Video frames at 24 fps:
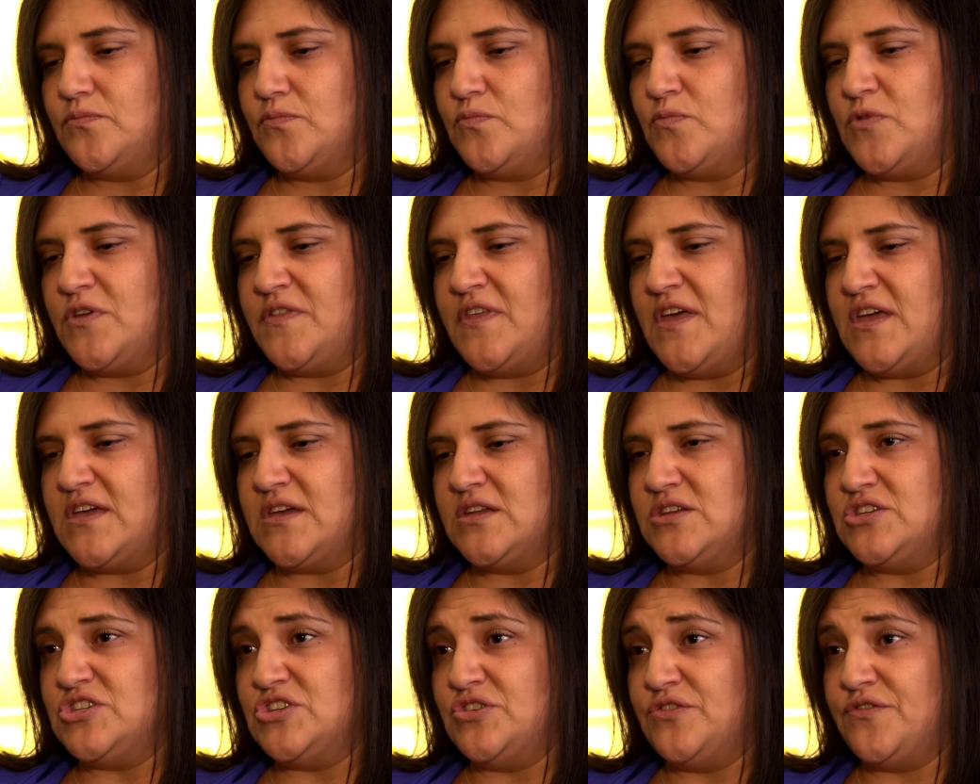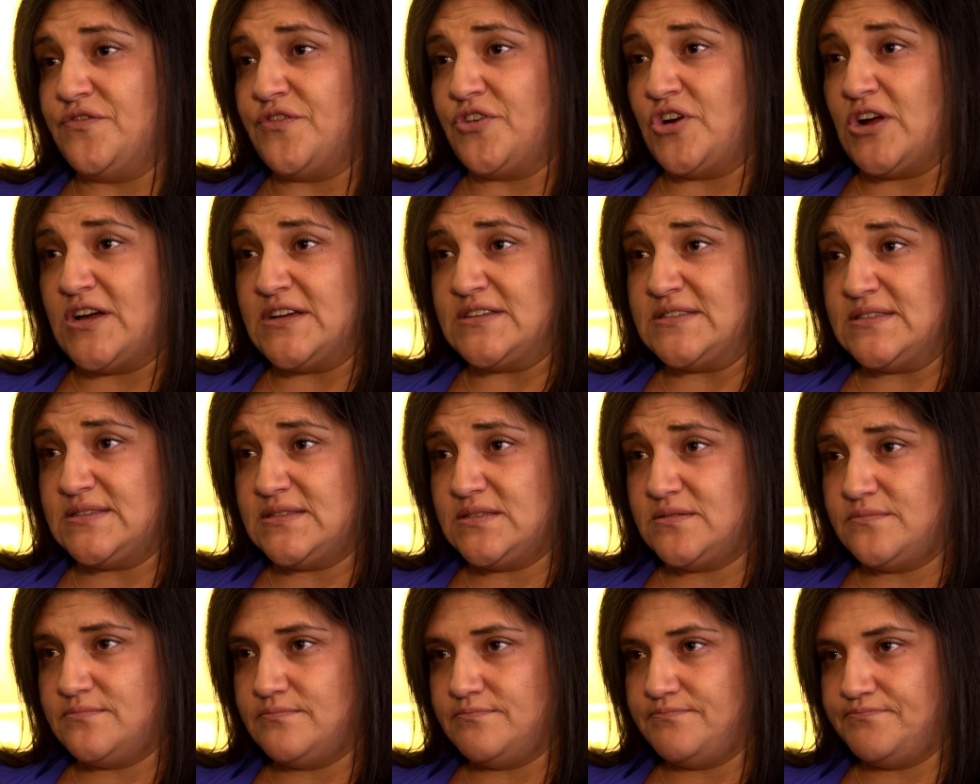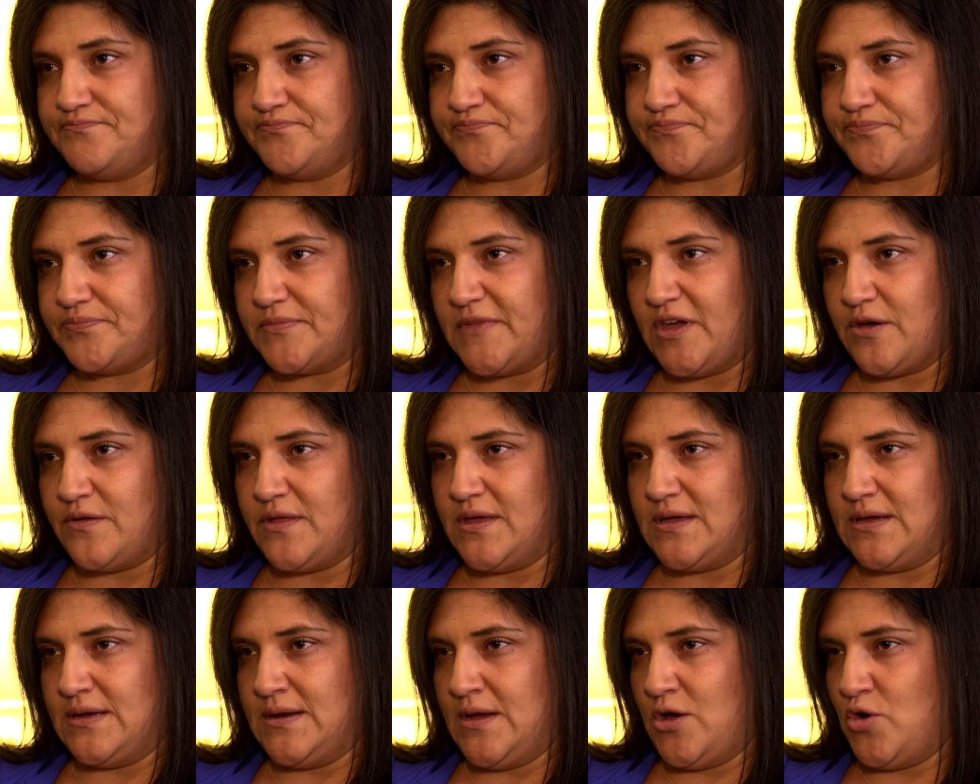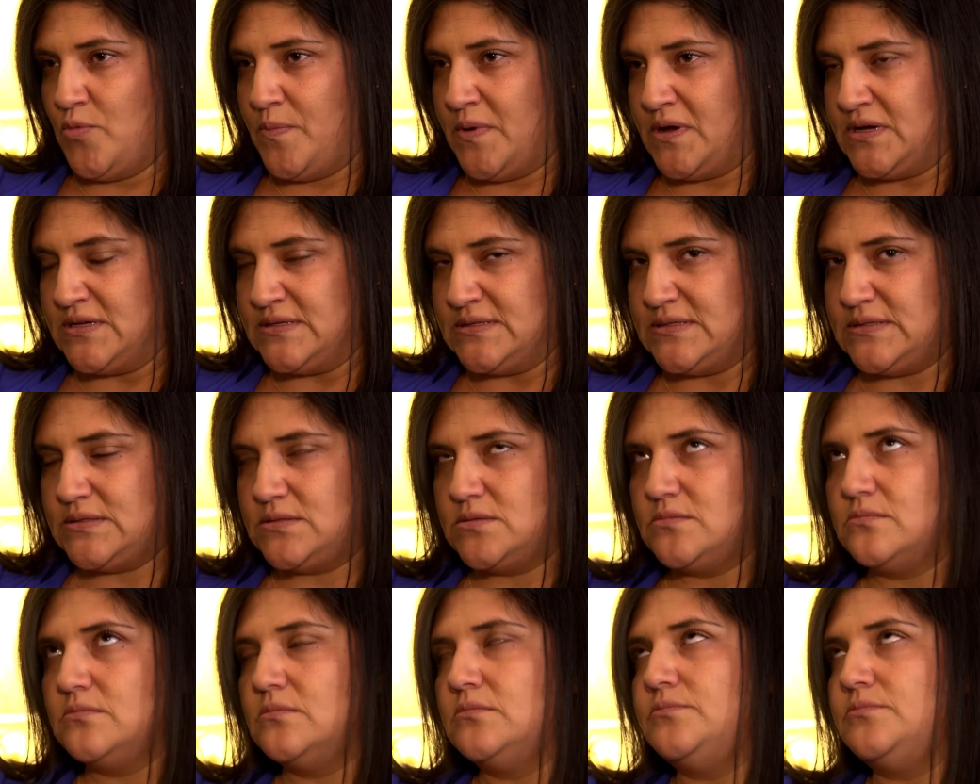what they can do for us, how they can help us.